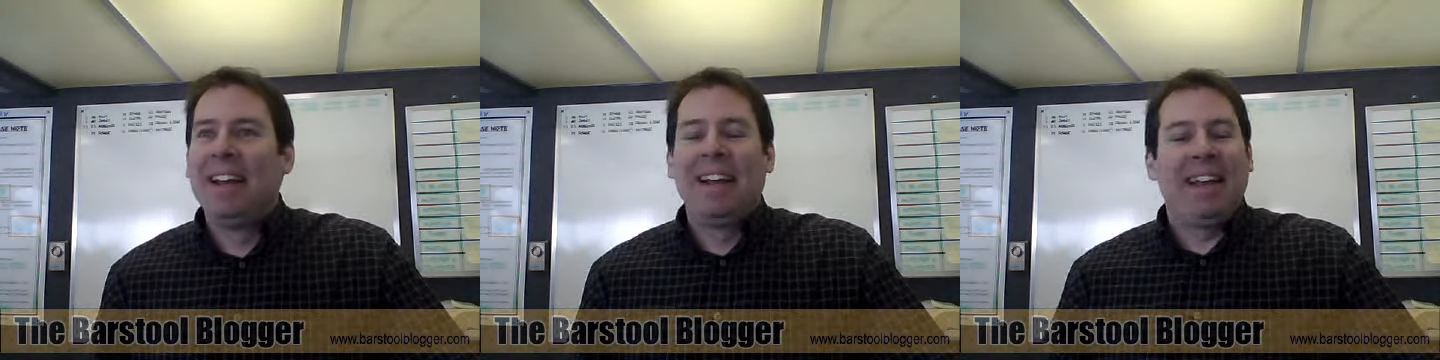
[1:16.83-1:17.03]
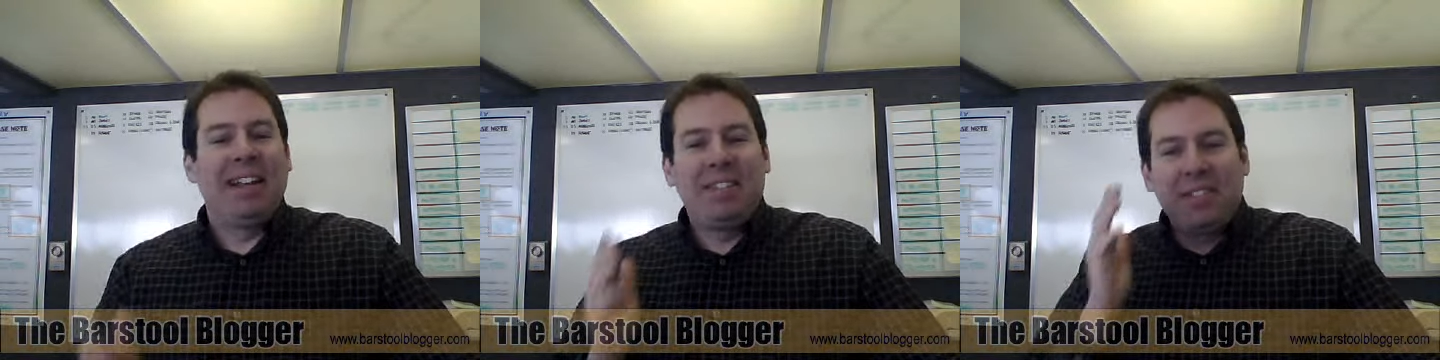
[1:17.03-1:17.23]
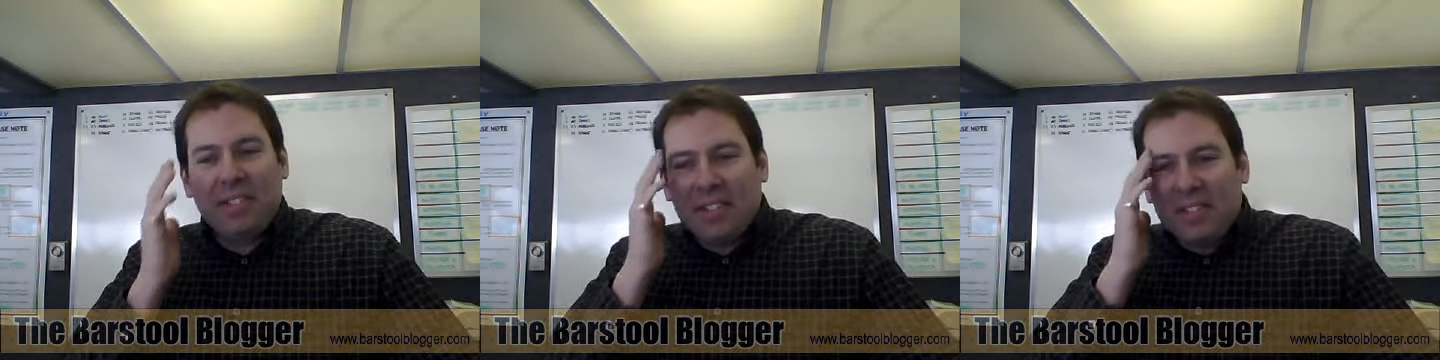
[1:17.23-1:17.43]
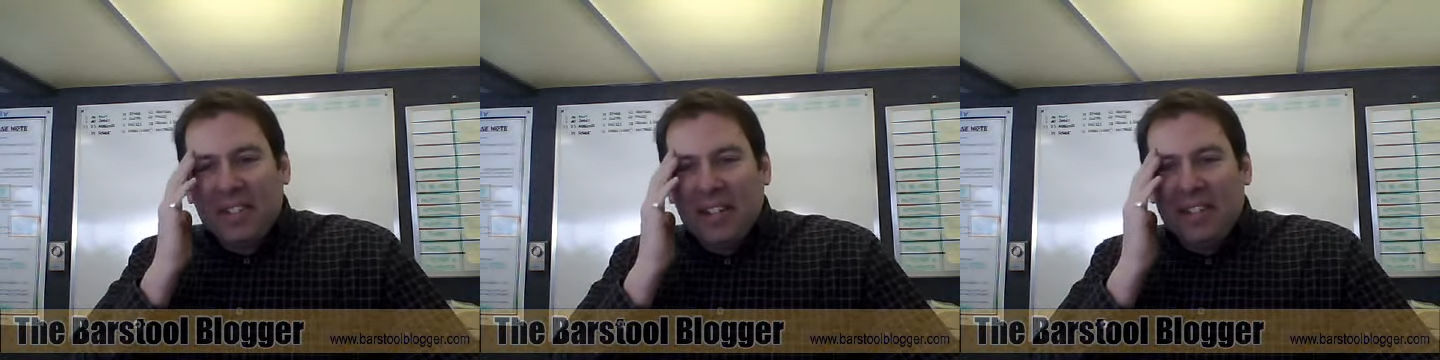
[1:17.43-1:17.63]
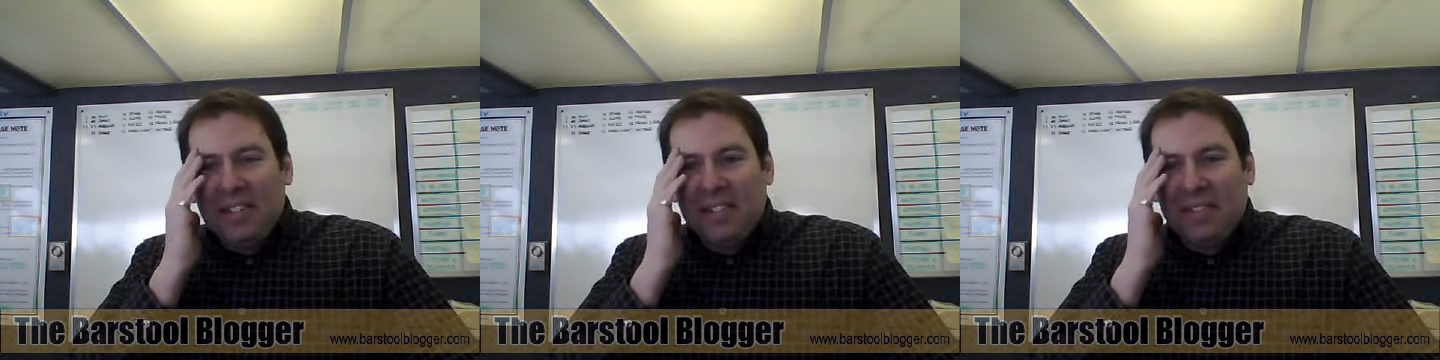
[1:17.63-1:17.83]
It's just
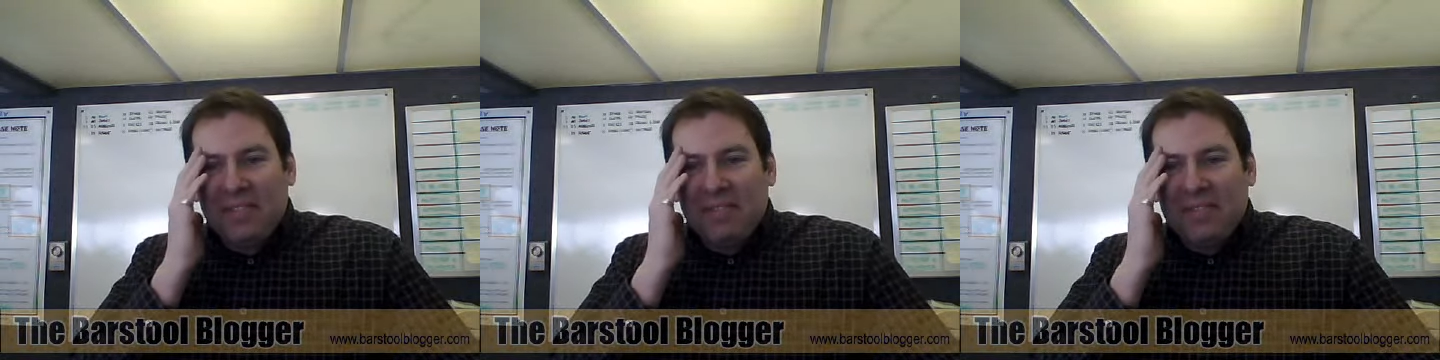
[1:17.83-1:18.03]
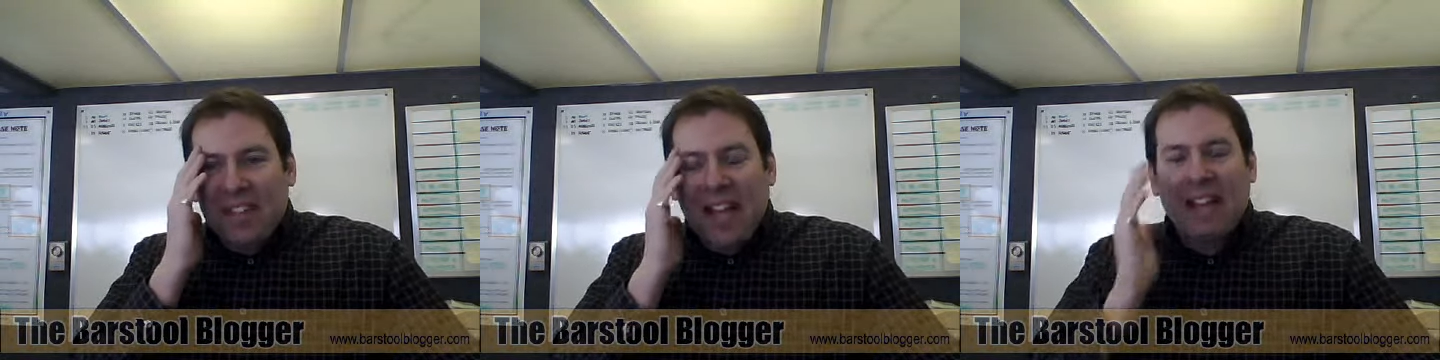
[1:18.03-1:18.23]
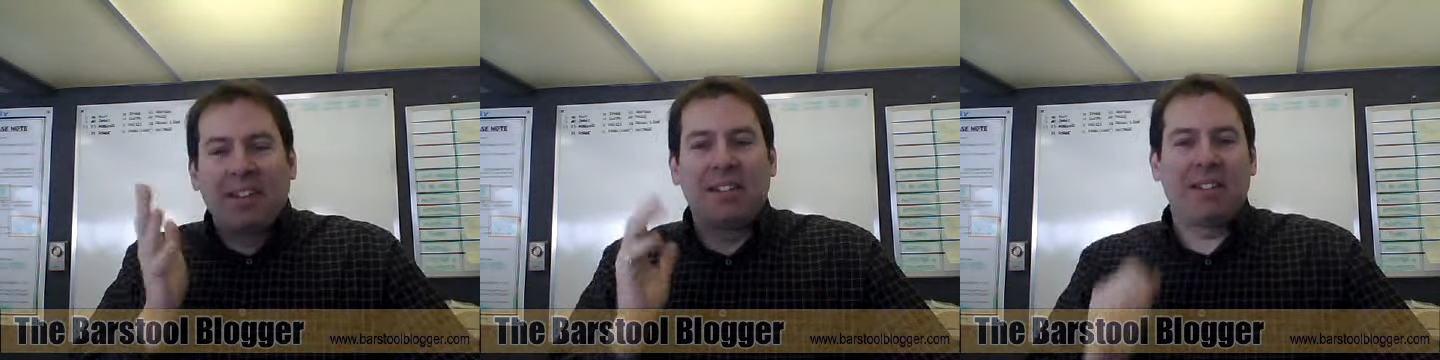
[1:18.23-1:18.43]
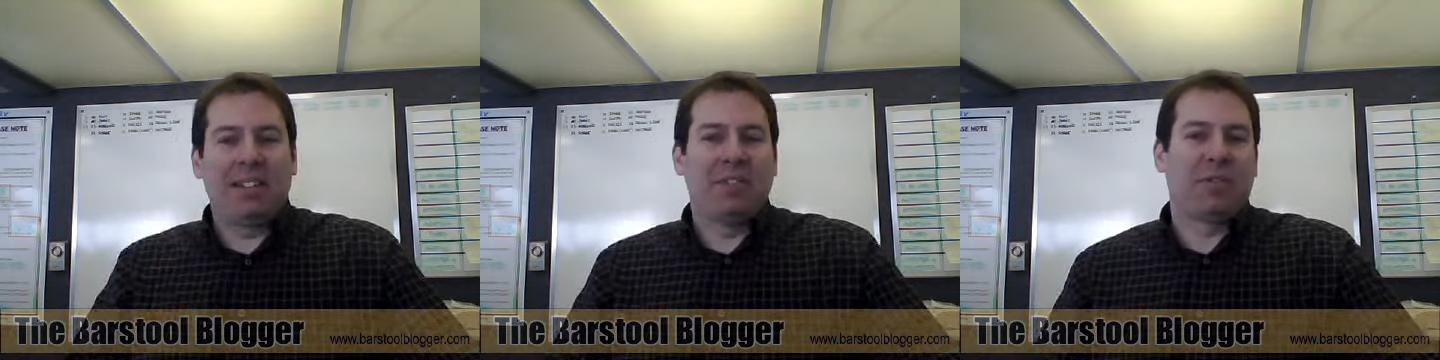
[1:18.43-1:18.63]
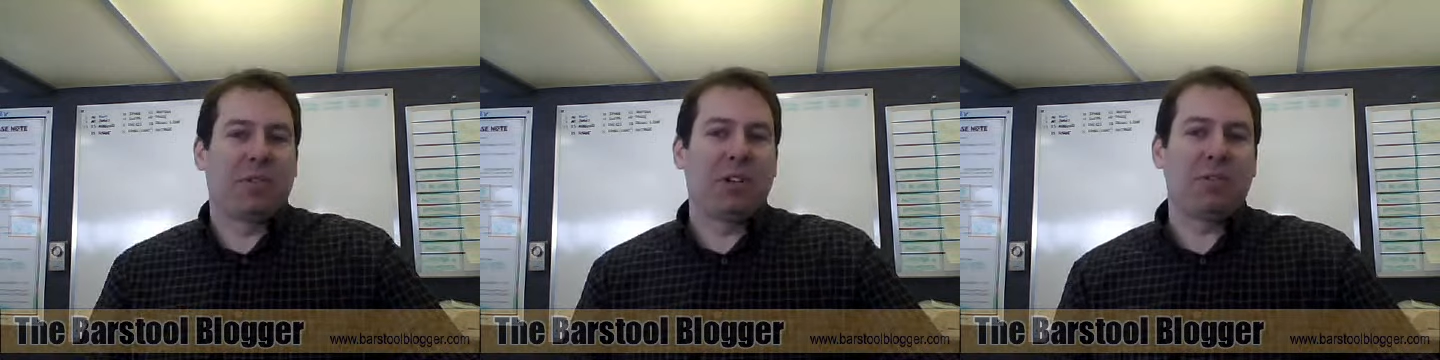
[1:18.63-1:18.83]
it's
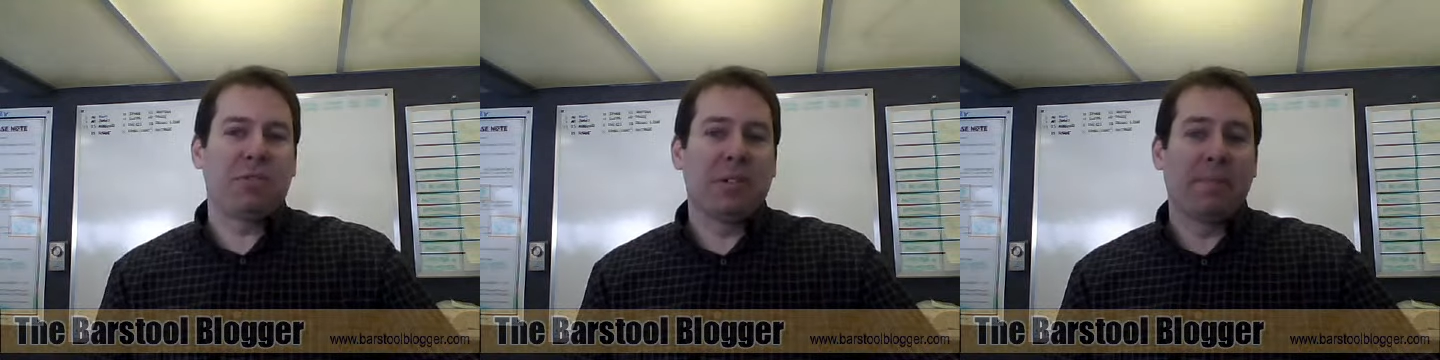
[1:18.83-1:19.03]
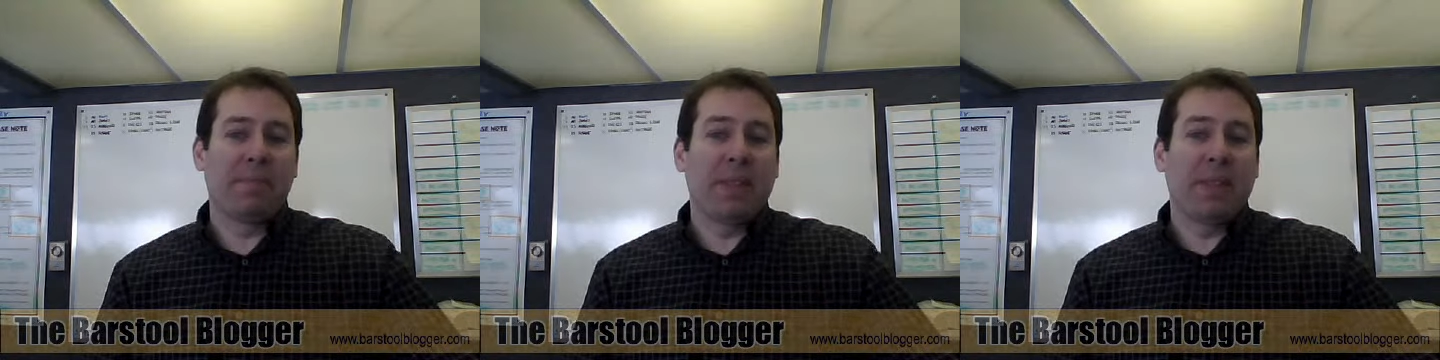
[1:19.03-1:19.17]
endlessly frustrating,